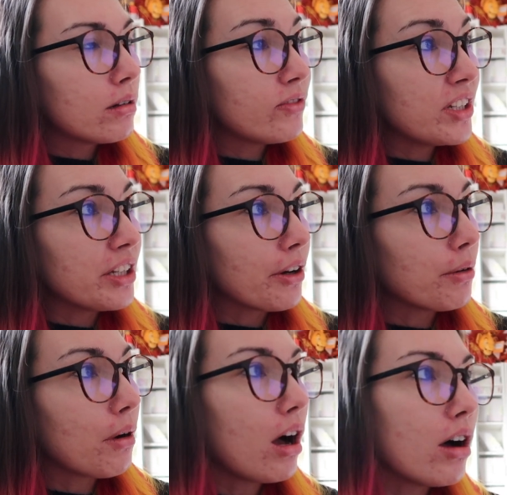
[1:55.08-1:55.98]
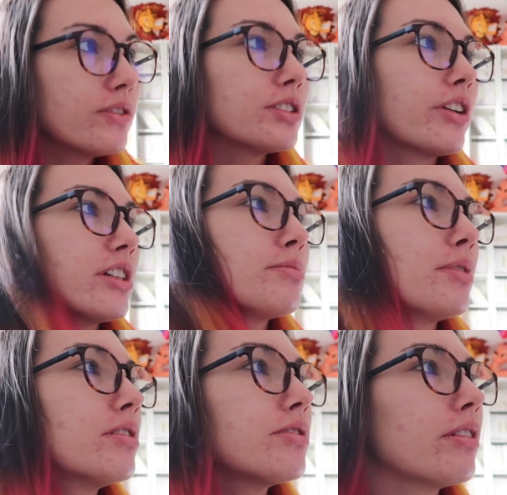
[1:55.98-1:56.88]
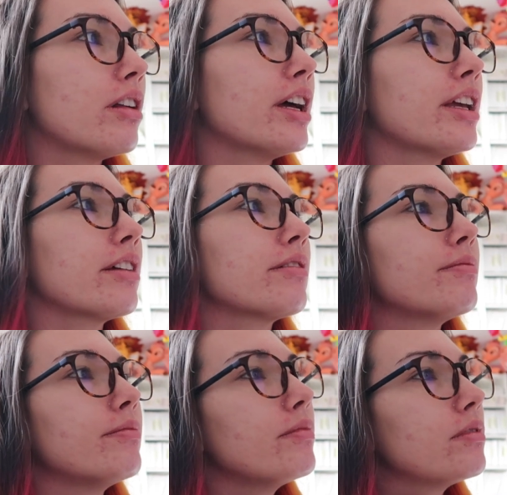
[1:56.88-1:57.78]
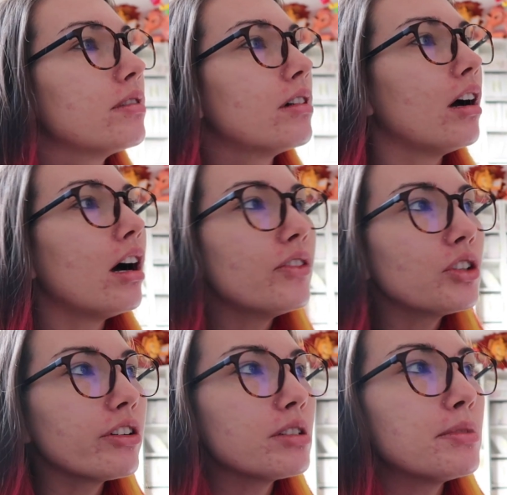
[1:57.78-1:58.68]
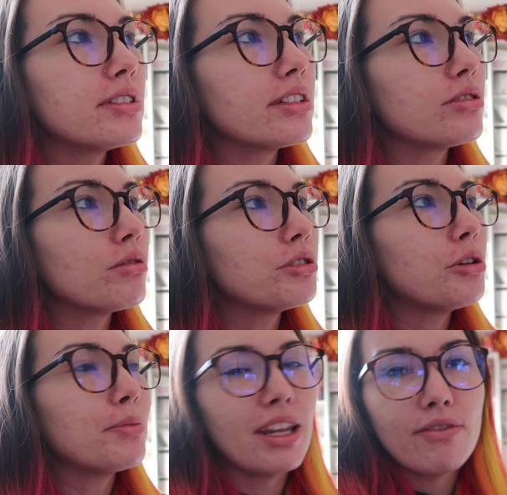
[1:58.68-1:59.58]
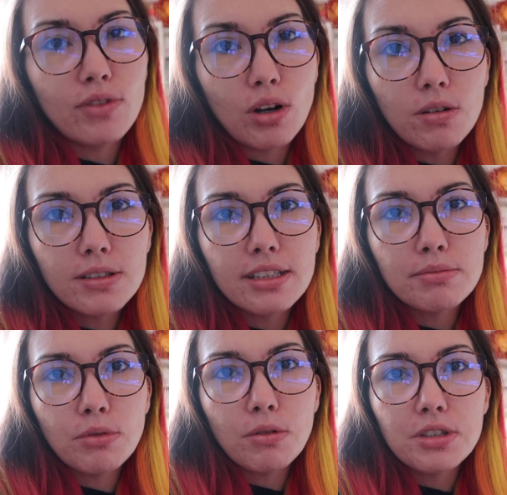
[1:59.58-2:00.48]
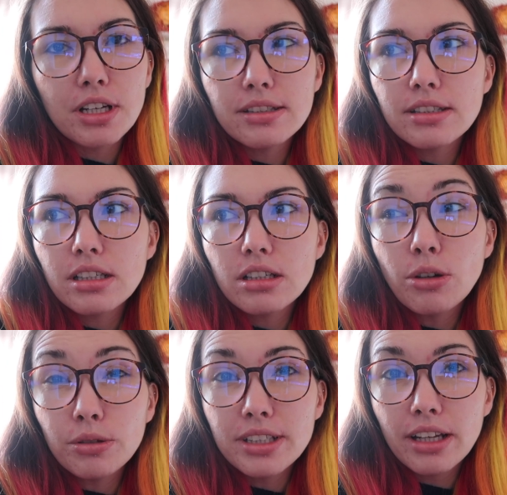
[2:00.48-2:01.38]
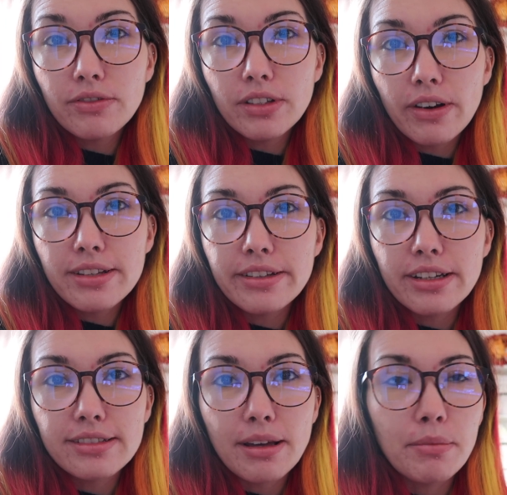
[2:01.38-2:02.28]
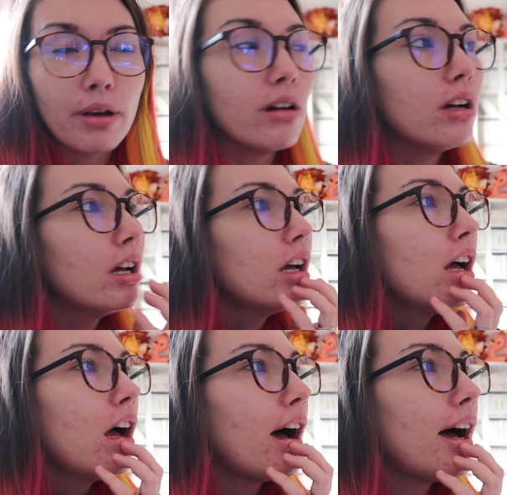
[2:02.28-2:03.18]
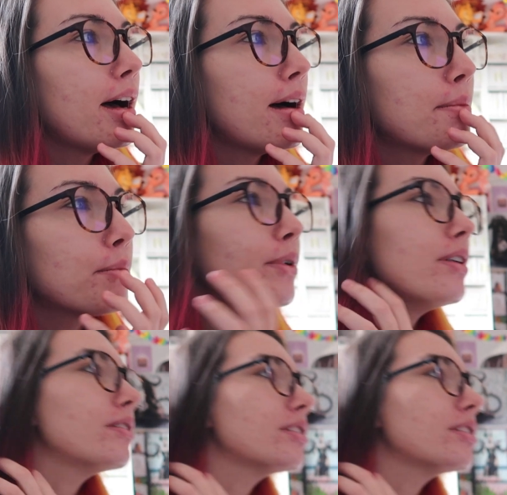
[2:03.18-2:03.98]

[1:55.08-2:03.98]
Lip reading: video after Christmas, so like after Christmas there's not too many vlogs, it's more just content for the rest of December. What